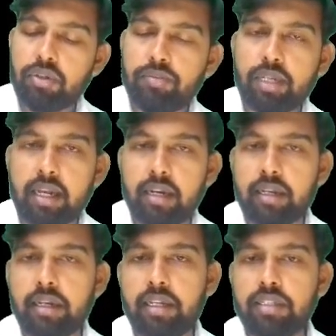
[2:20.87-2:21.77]
are
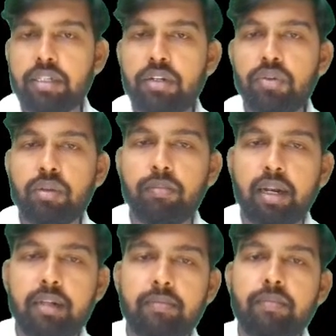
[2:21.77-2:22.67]
released into the
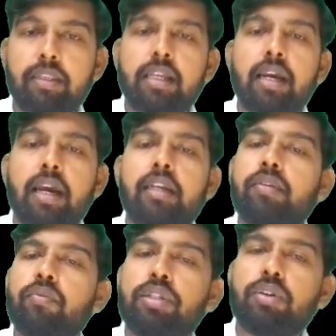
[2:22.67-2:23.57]
blood, and
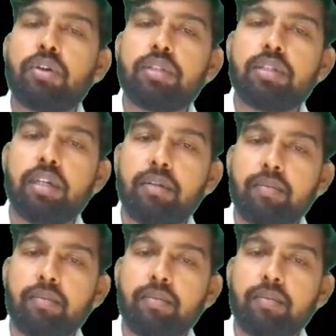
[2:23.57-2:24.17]
which causes the